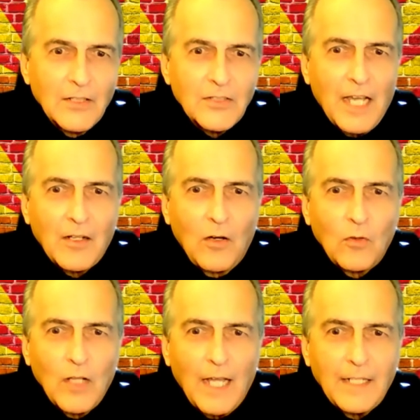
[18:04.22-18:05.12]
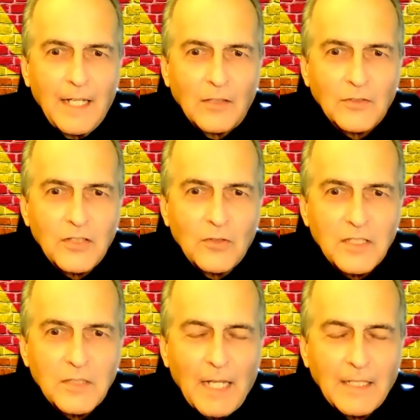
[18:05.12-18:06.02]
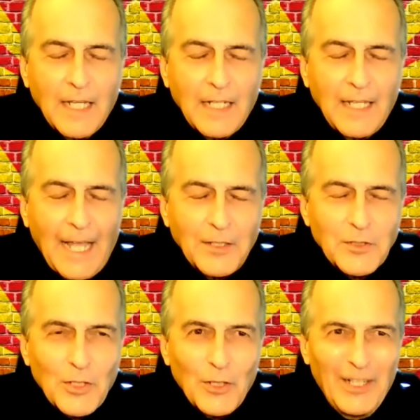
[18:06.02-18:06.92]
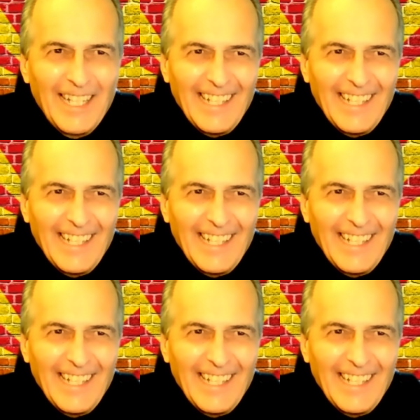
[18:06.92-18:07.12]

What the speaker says: there's not a whole lot else to expect out of that. So,